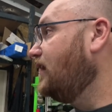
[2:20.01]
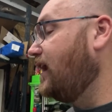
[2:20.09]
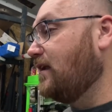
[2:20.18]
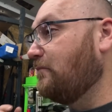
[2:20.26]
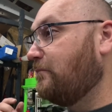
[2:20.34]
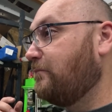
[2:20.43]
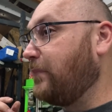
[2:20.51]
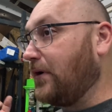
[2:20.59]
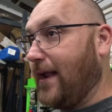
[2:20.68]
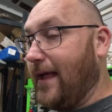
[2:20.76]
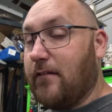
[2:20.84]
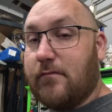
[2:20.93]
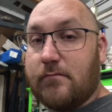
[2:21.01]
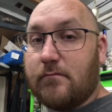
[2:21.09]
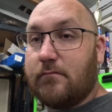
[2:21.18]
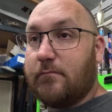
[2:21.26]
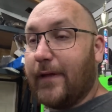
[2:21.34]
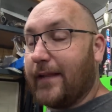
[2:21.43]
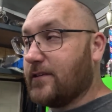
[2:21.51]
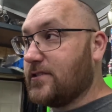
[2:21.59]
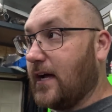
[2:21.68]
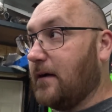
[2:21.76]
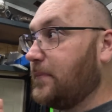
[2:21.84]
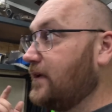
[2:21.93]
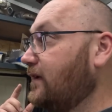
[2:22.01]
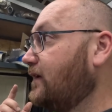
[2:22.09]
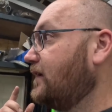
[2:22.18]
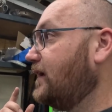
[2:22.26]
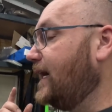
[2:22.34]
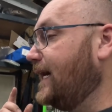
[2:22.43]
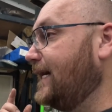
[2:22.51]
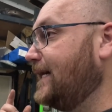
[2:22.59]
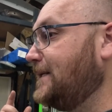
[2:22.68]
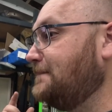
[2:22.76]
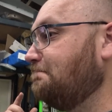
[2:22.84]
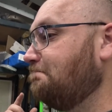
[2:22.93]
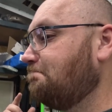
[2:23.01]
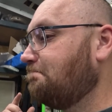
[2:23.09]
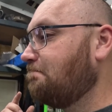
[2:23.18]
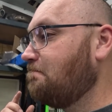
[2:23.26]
and a burnout behind the shop. And